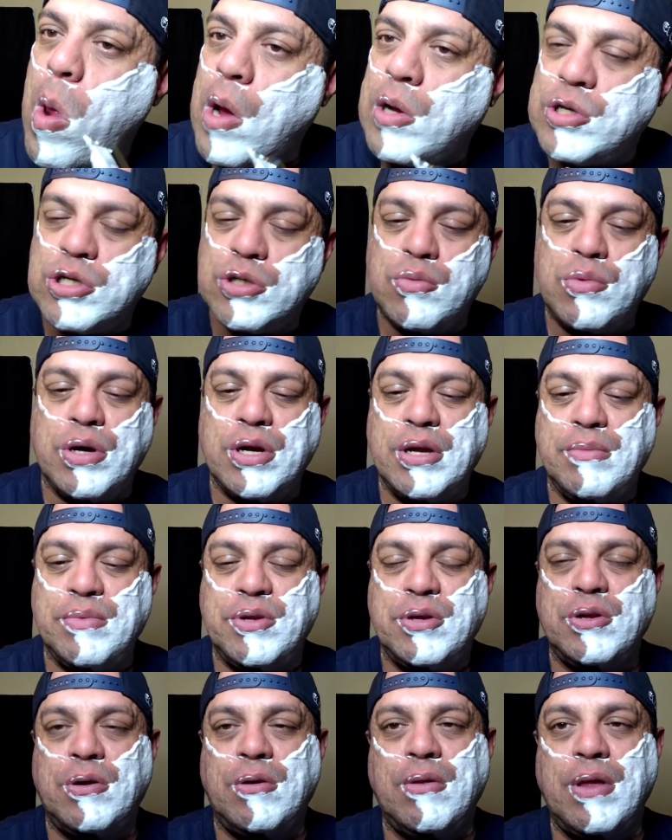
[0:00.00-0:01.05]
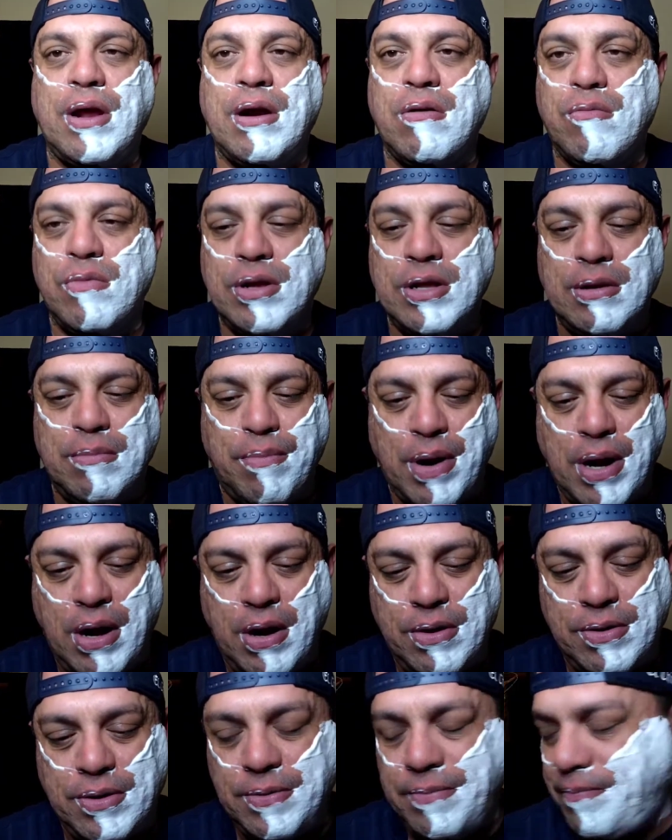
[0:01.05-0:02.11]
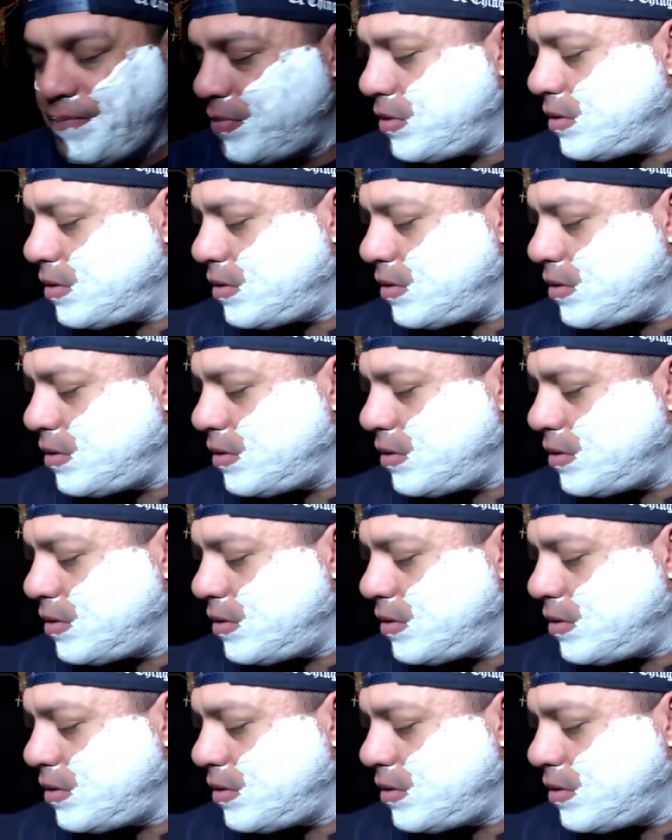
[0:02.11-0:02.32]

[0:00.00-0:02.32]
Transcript: I just want him to know that I'm really proud